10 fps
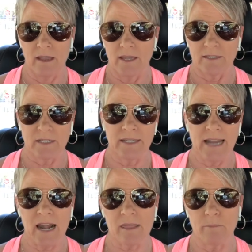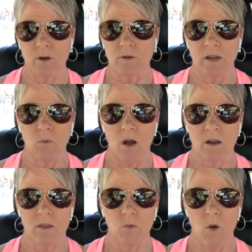to get out of the boat and walk
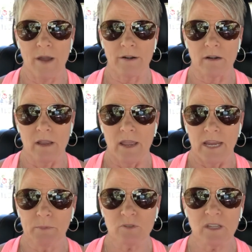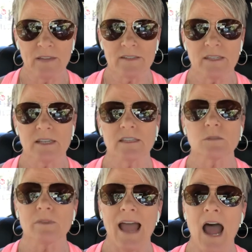on the water. Hebrews 11:6 says,
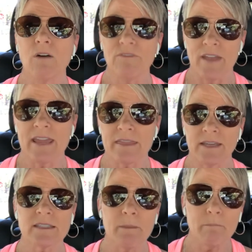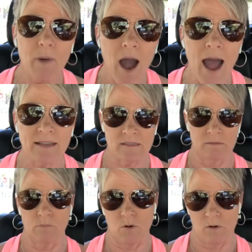without faith, it's
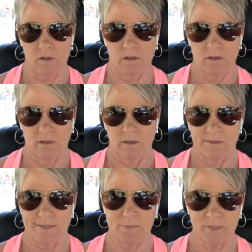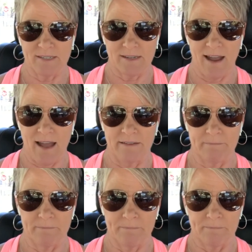impossible to please God.
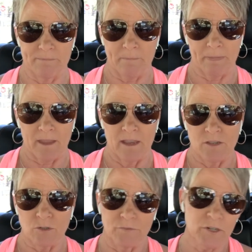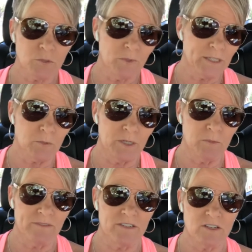So if your
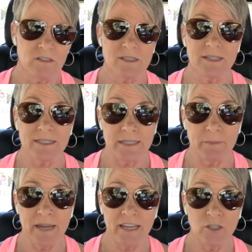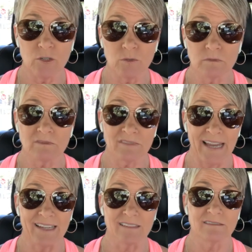2021 vision doesn't intimidate you
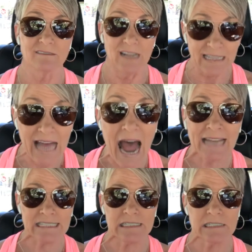like a lot,